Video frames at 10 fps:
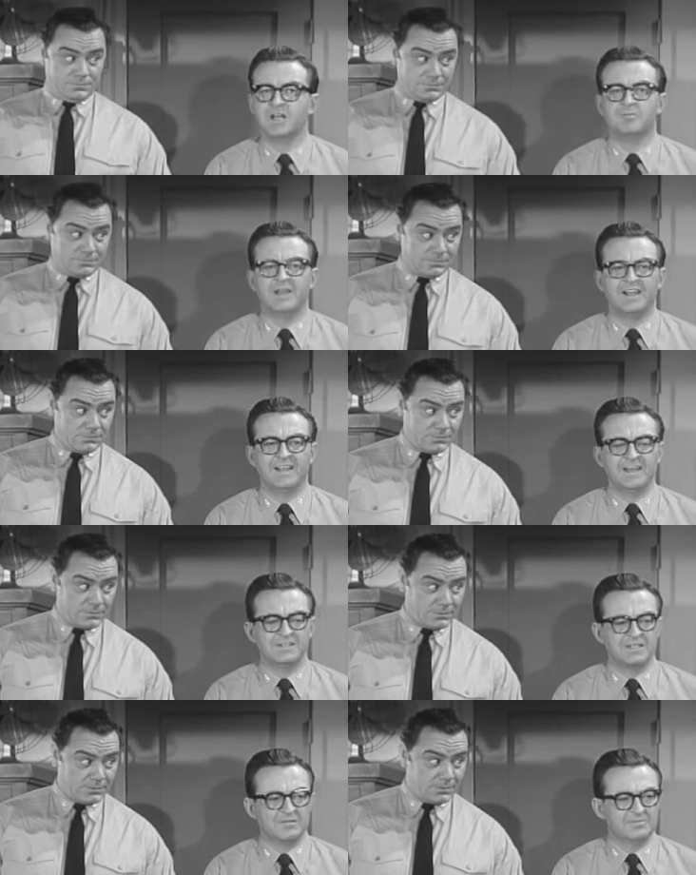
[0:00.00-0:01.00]
Speaker 1: not bad. How
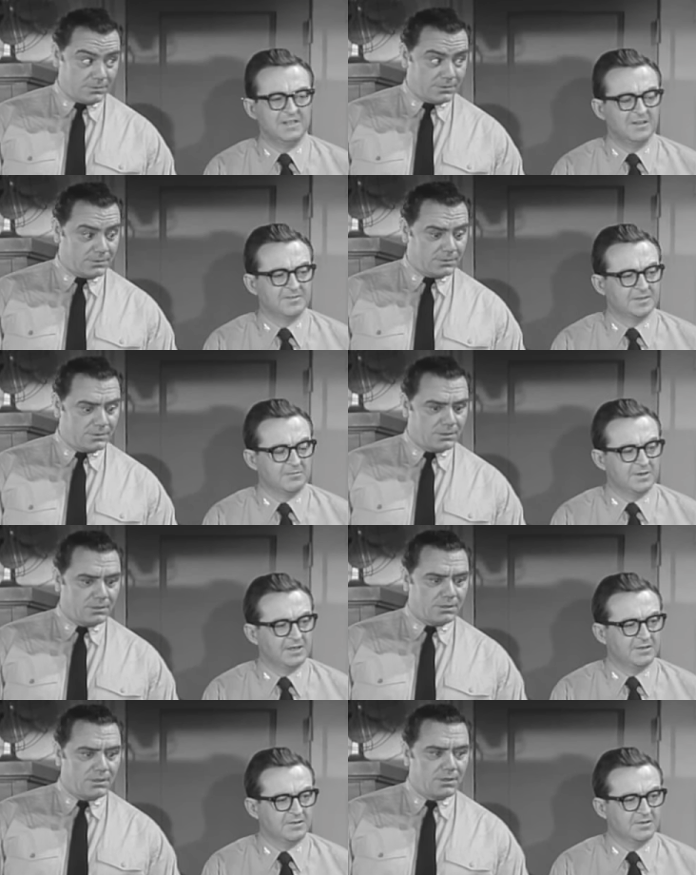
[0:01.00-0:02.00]
Speaker 2: did you get me off the
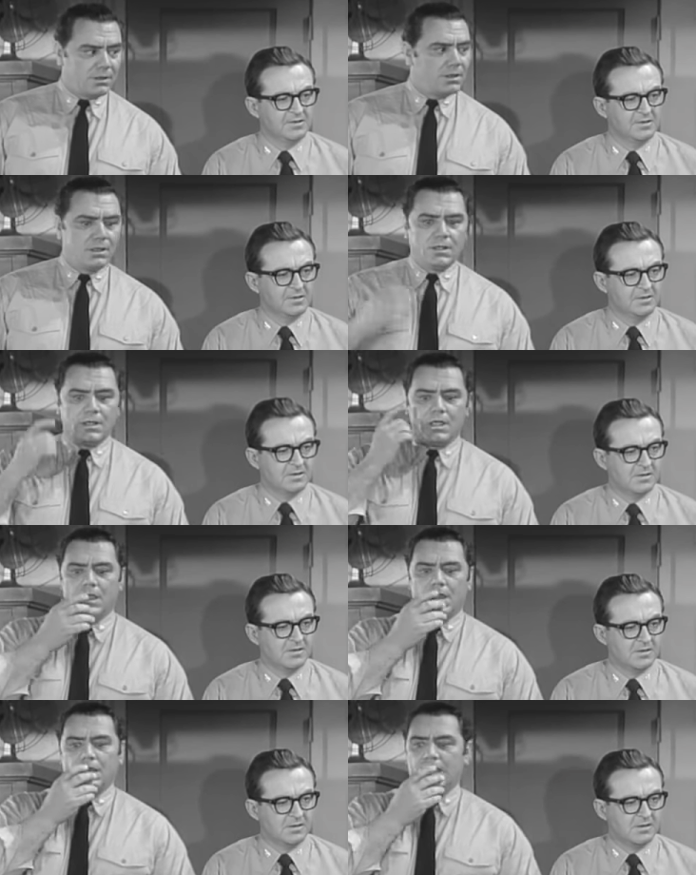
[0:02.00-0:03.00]
wedding hook?
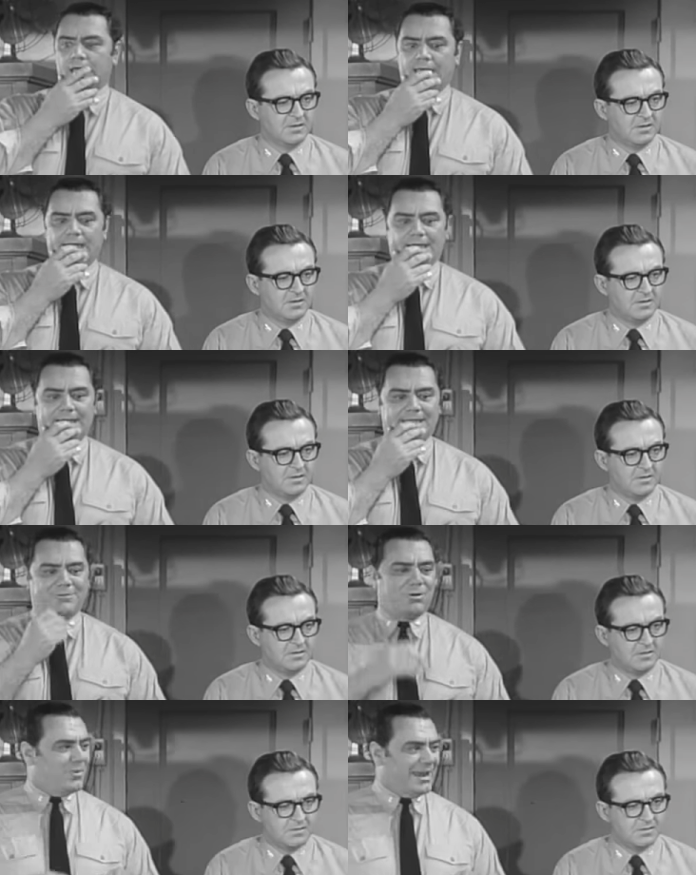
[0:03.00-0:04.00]
Uh,
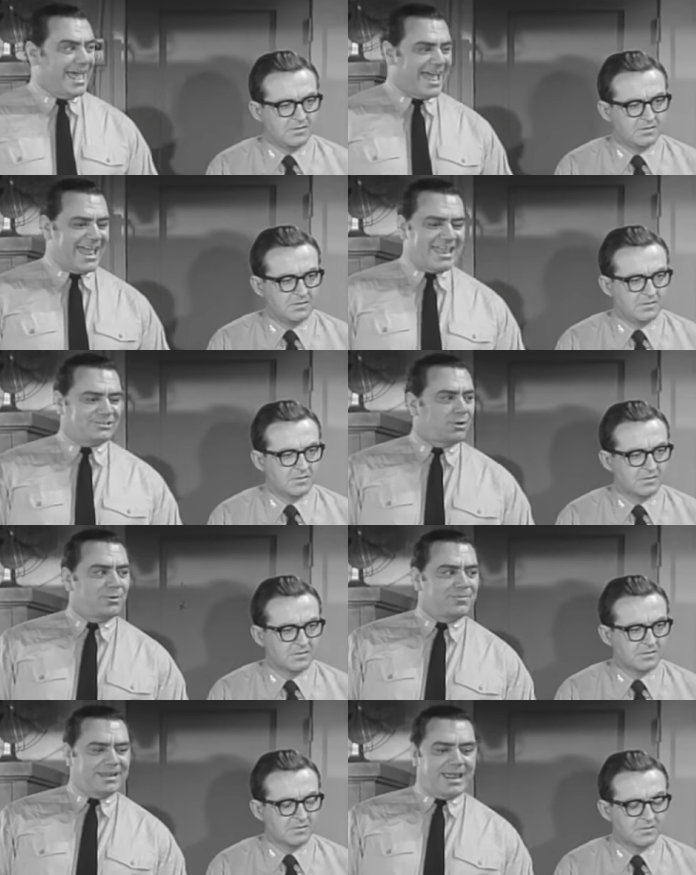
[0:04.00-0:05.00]
well, I, I
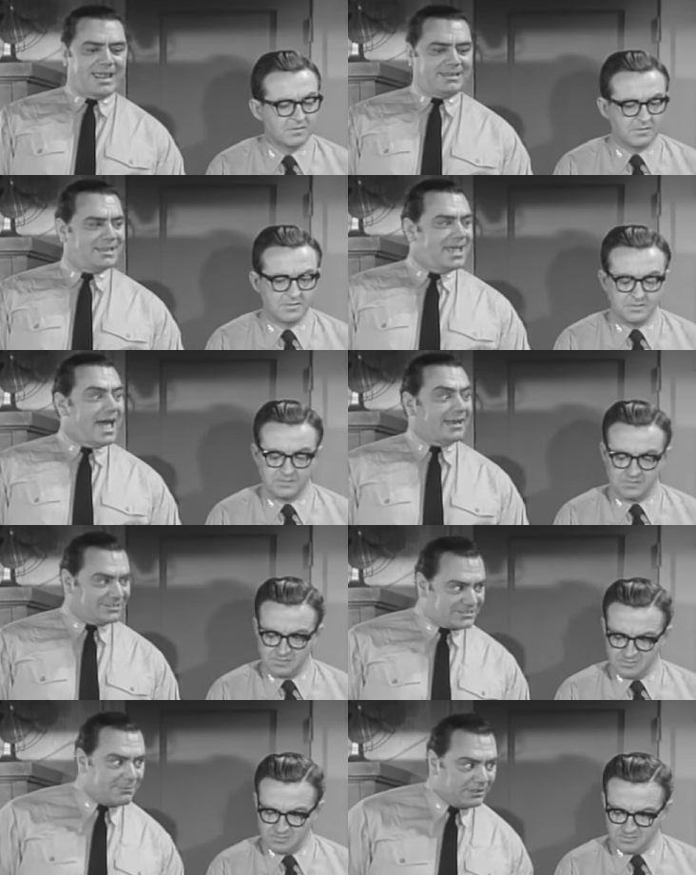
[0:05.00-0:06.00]
told him and I, I
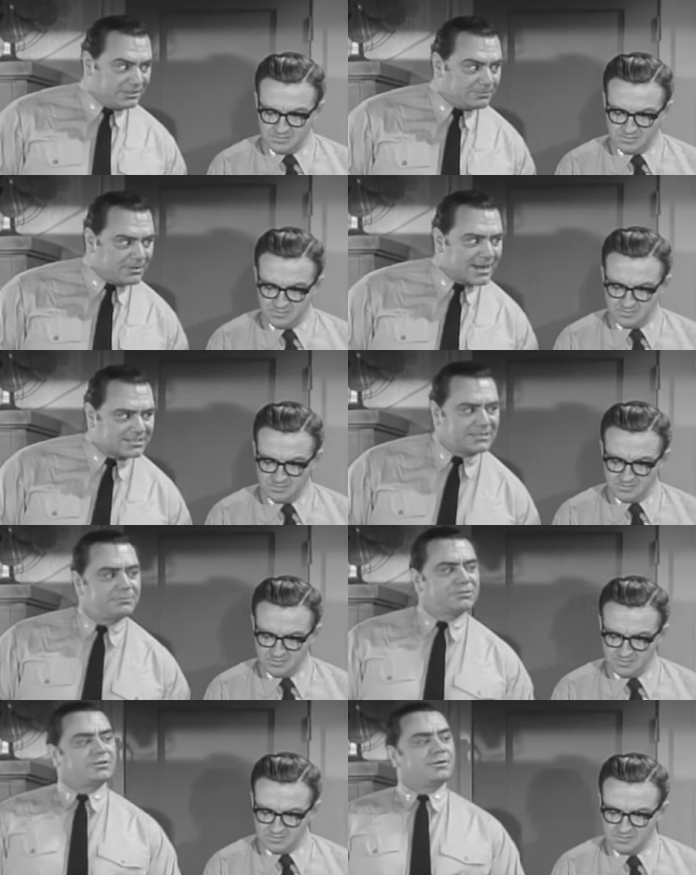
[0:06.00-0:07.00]
discovered a deep, dark
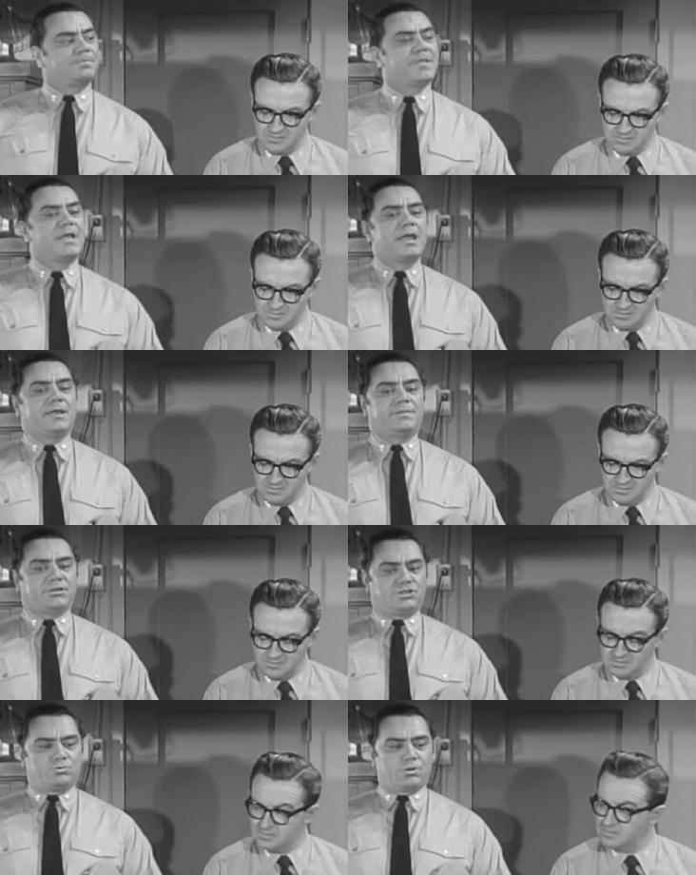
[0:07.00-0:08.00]
secret, sir. Uh,
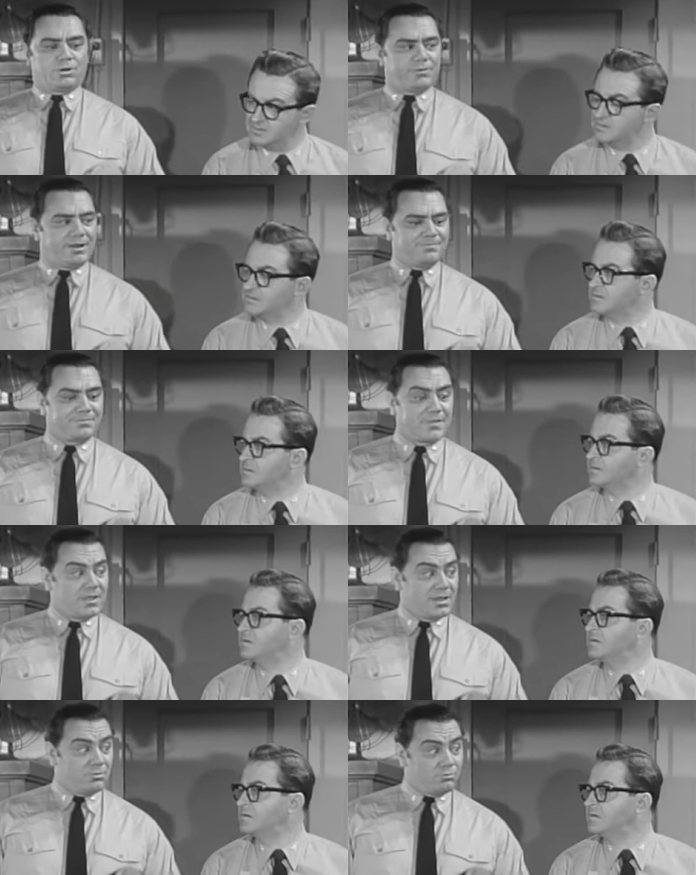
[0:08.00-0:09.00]
that you were um,
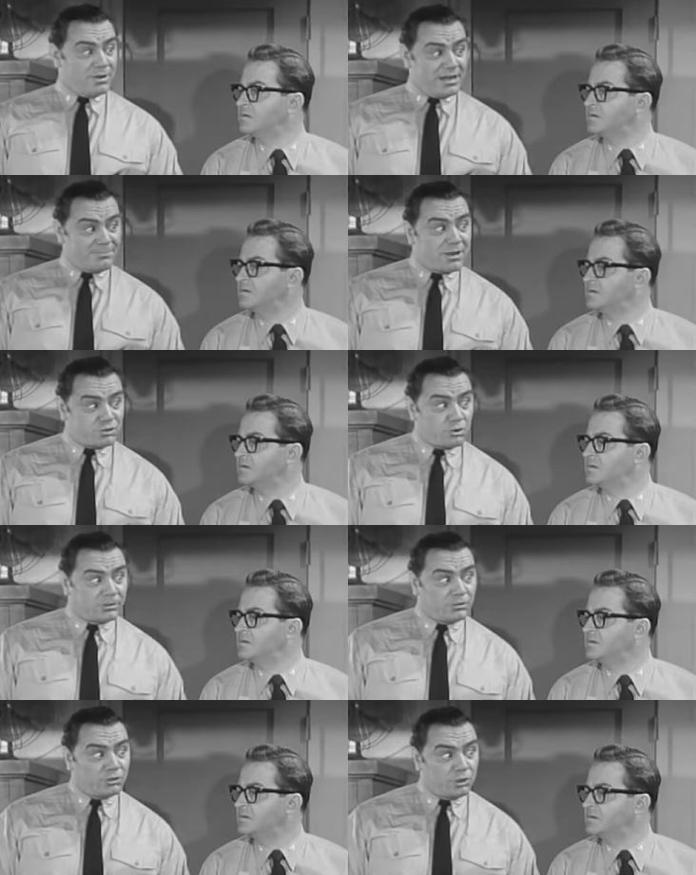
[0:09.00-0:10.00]
uh, really much
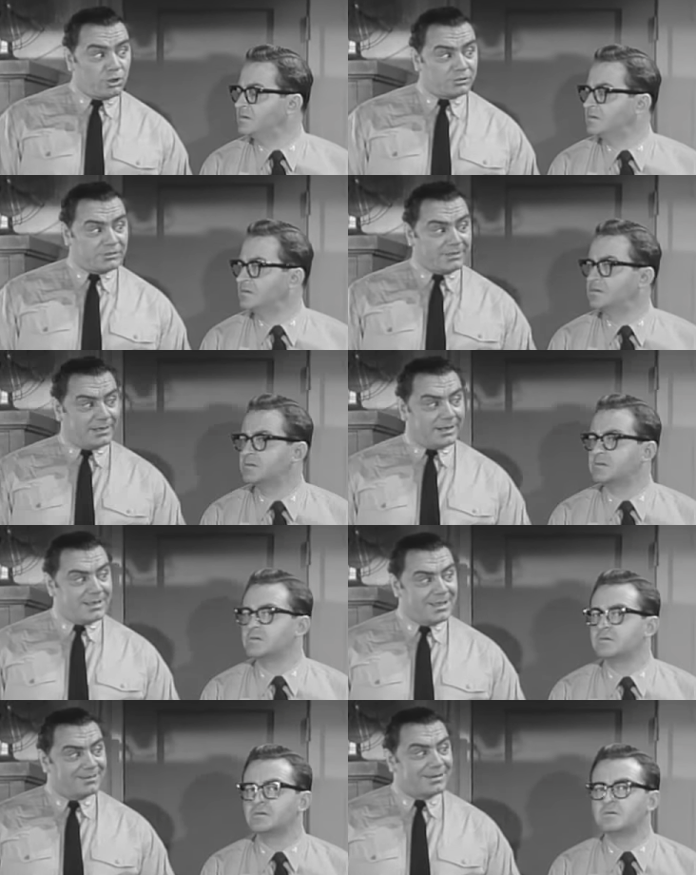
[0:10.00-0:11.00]
older than you looked, and uh,
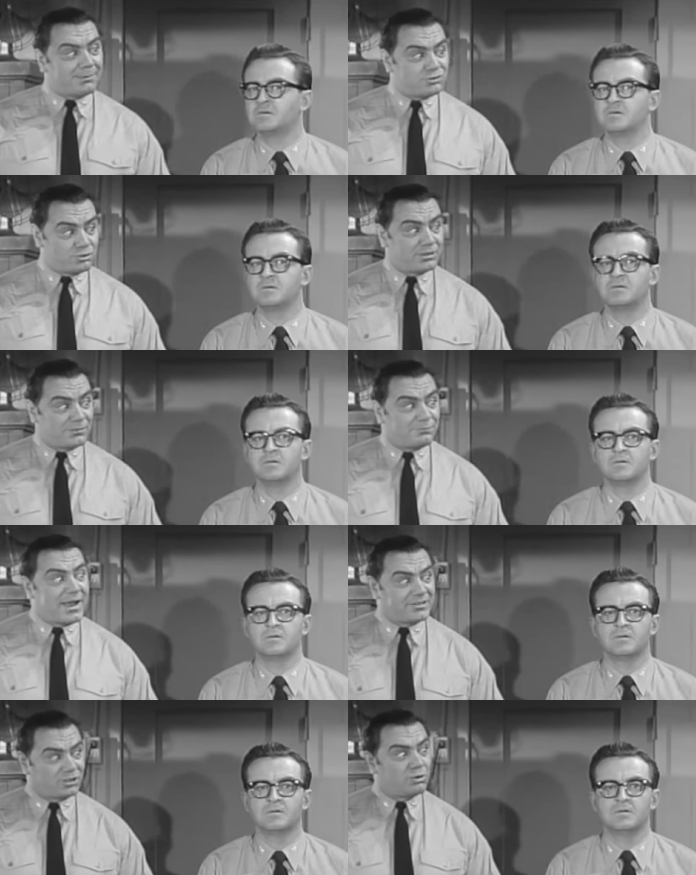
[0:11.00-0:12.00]
I'm sure the
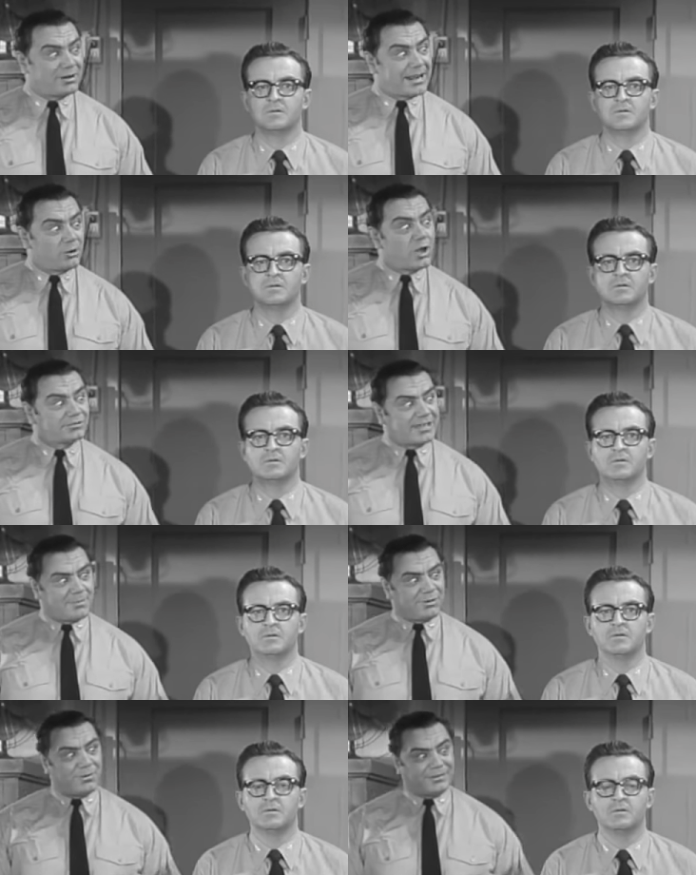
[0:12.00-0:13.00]
fires had gone out a long
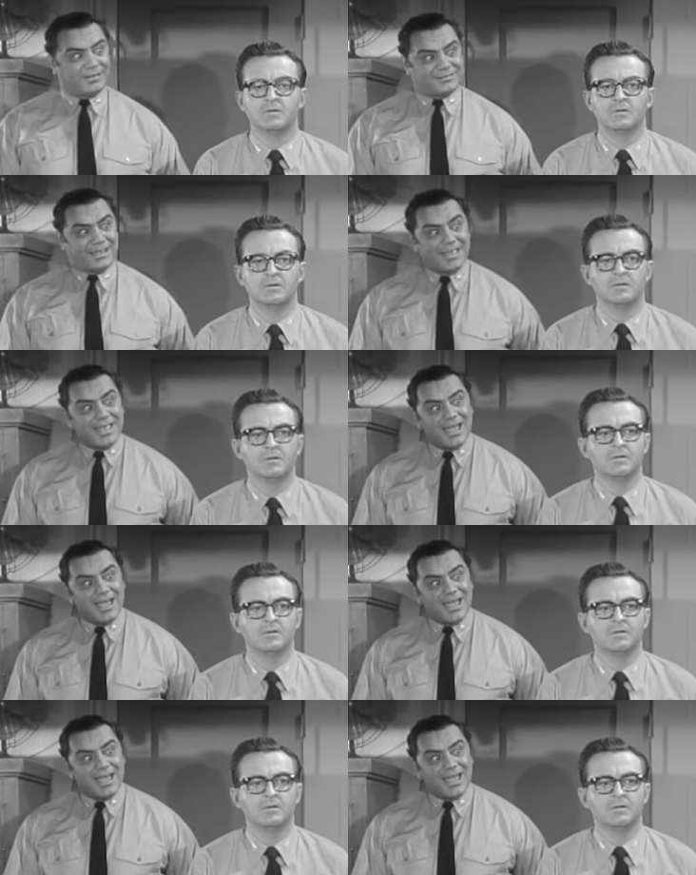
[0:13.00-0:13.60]
time ago, and that uh,